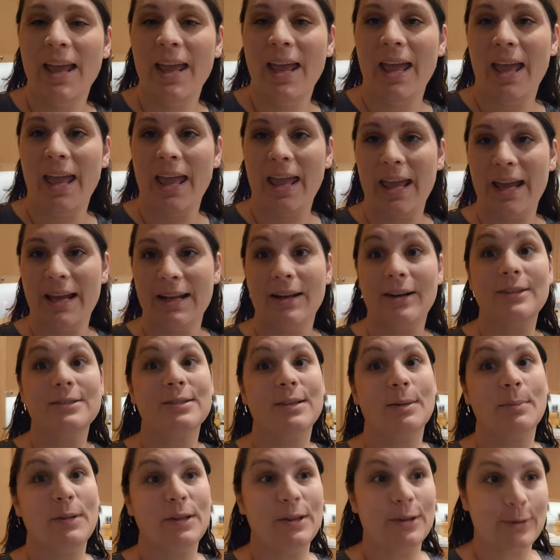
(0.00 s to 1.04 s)
and
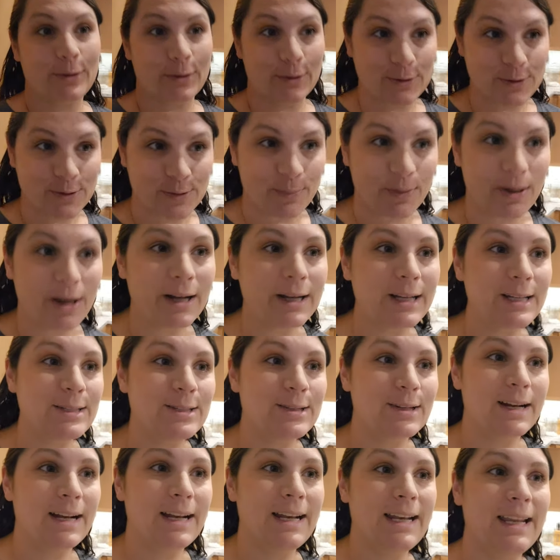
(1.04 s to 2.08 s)
also I'm in the throes of potty
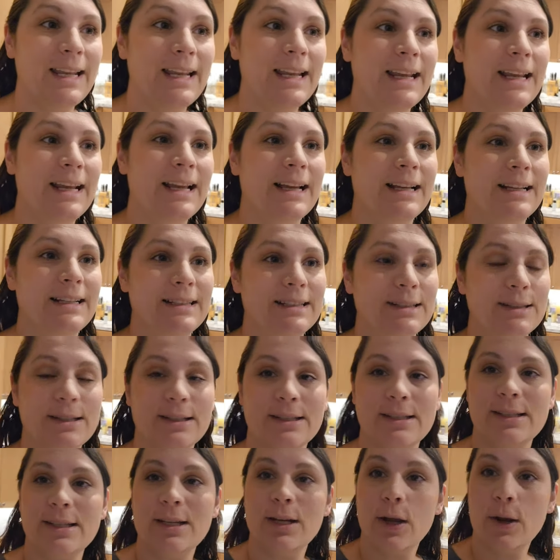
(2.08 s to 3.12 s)
training, and
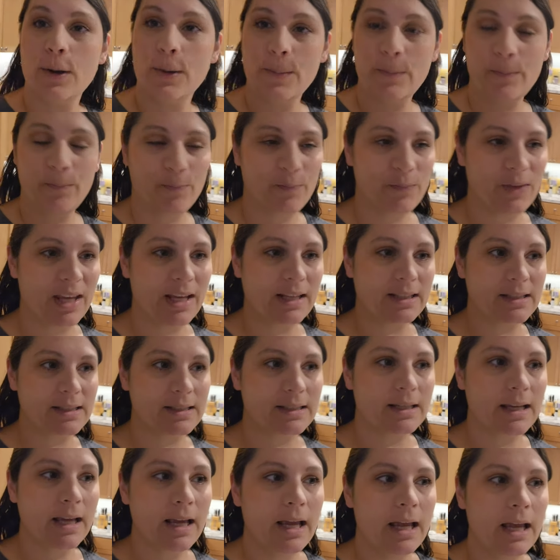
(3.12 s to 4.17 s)
just, you know,
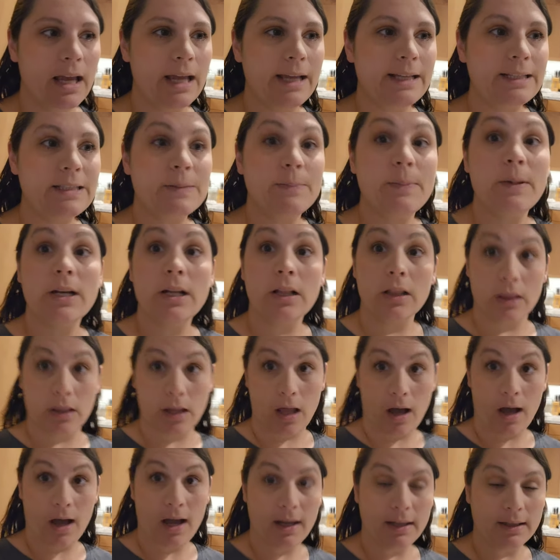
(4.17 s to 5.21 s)
it's, it's been a
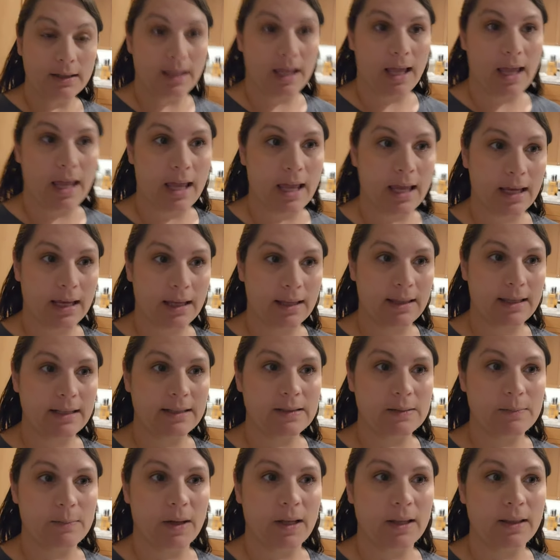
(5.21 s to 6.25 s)
lot. Like
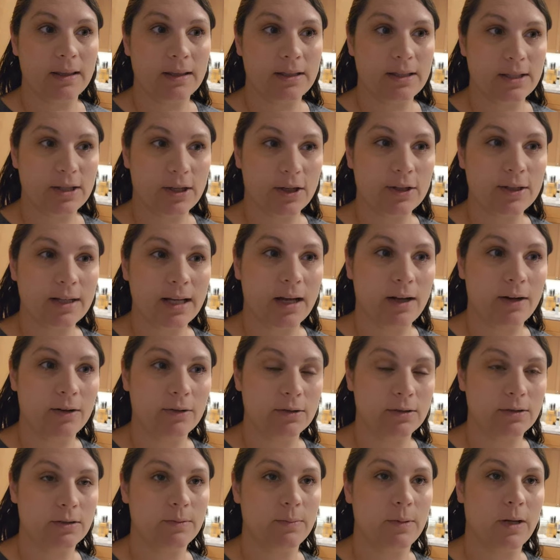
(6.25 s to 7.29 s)
this month turned
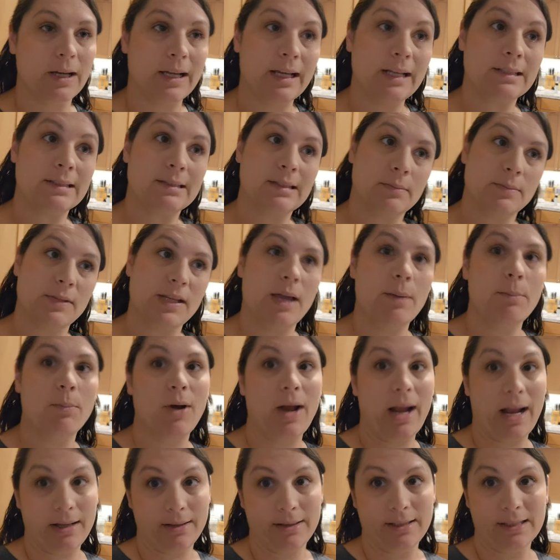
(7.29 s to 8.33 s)
out to be, I guess September
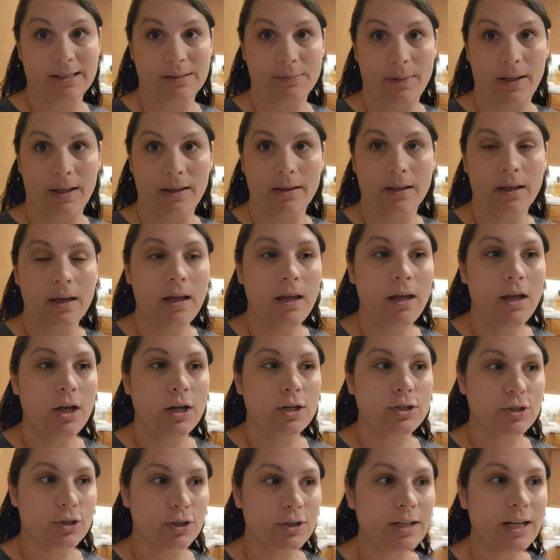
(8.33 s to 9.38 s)
and this month
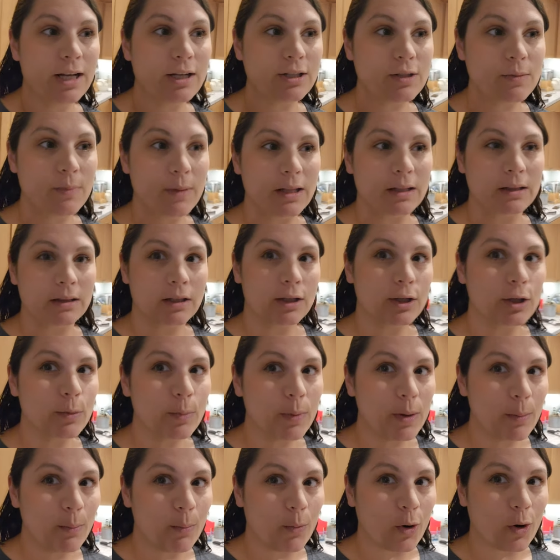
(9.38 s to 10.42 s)
turned out to be a little
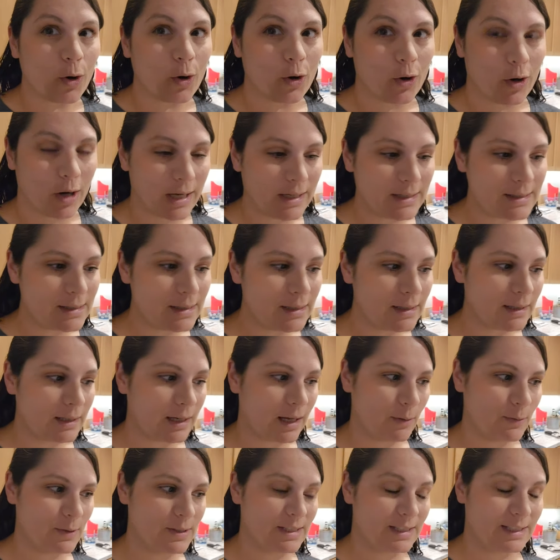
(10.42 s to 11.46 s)
bit more crazy than
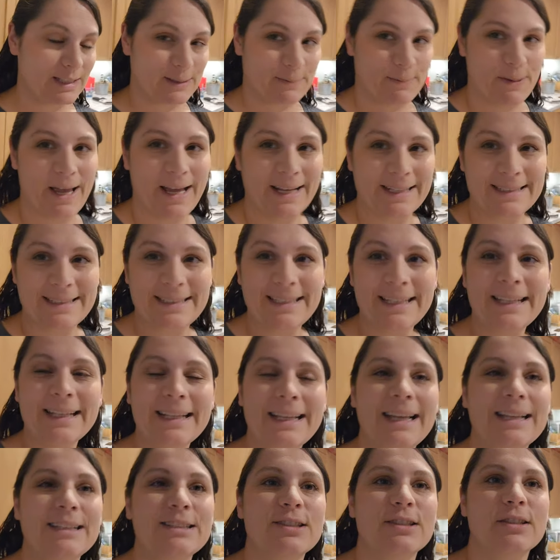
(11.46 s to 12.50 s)
I was
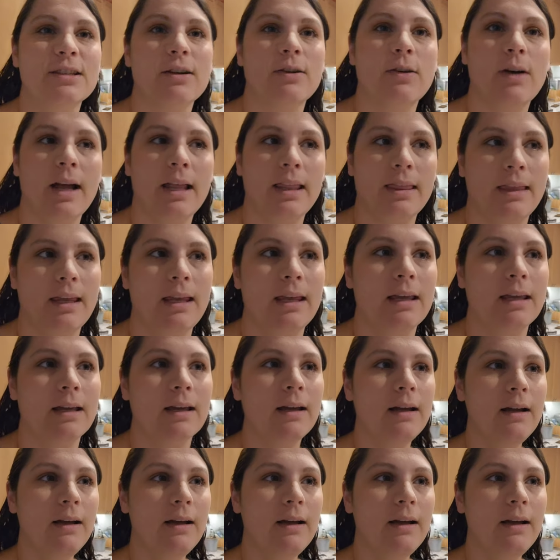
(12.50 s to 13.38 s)
expecting. And so I think